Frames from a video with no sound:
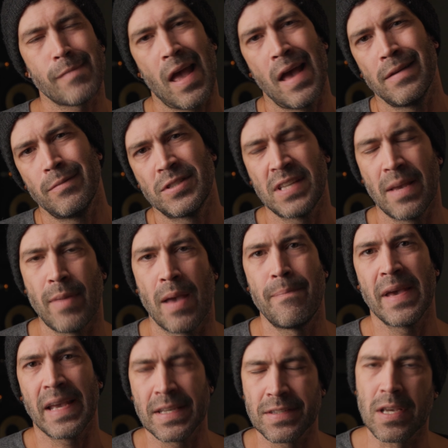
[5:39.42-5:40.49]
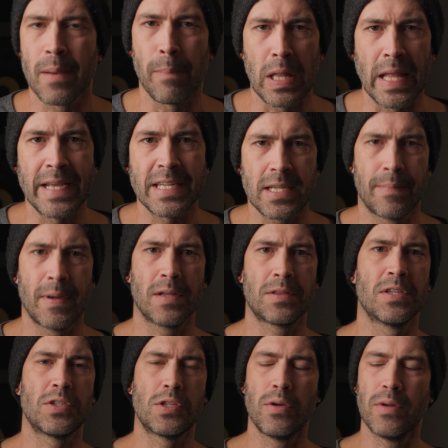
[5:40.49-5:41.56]
I would say my biggest complaint about
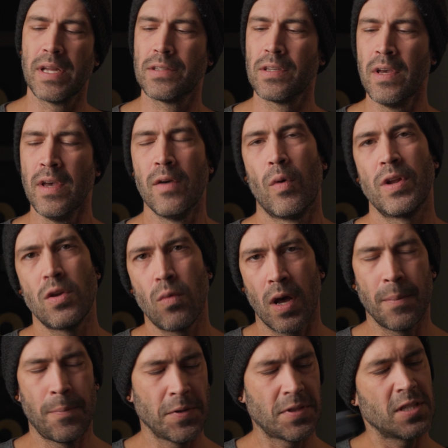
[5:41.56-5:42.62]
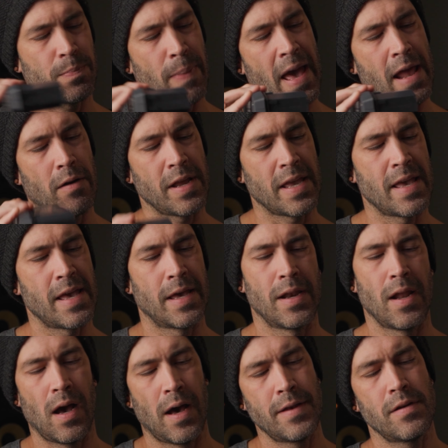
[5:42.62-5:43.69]
this unit. When you want to put this battery
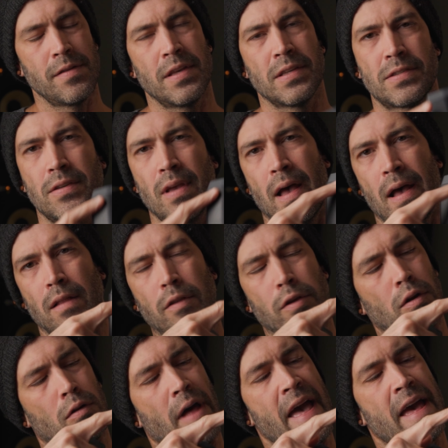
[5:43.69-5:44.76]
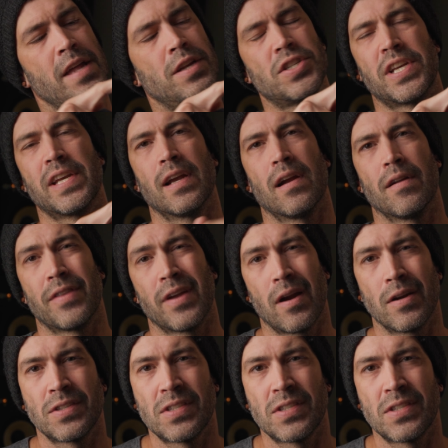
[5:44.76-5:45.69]
in, under this little edge here, there are